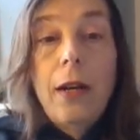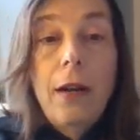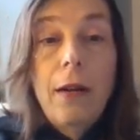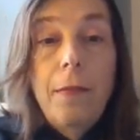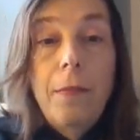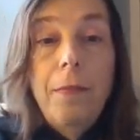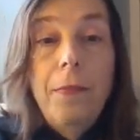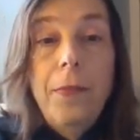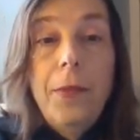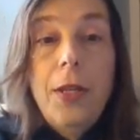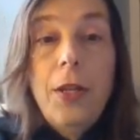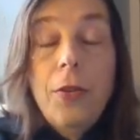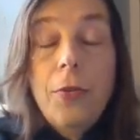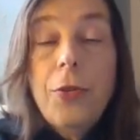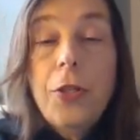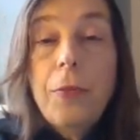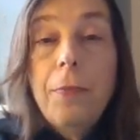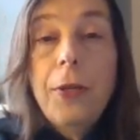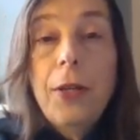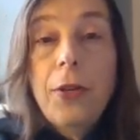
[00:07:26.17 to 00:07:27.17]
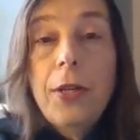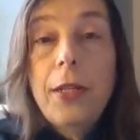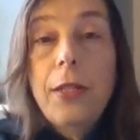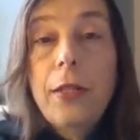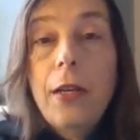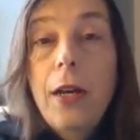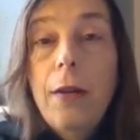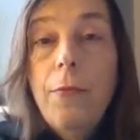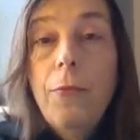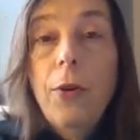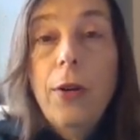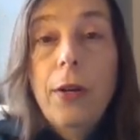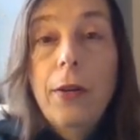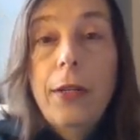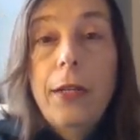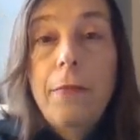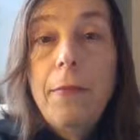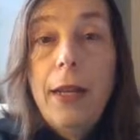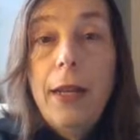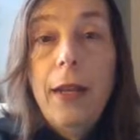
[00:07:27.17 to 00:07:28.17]
there was a period of time
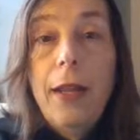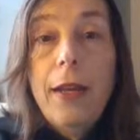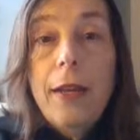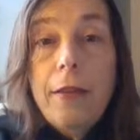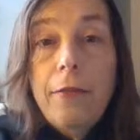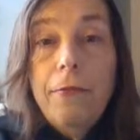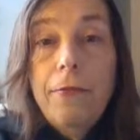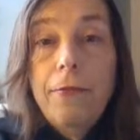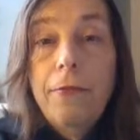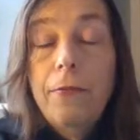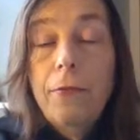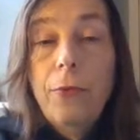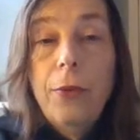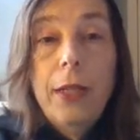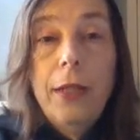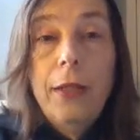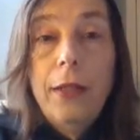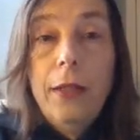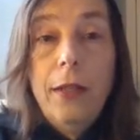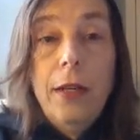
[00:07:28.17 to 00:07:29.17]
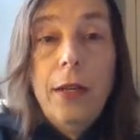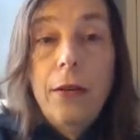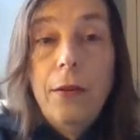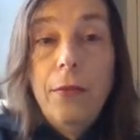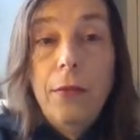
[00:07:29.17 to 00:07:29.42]
where in my life when,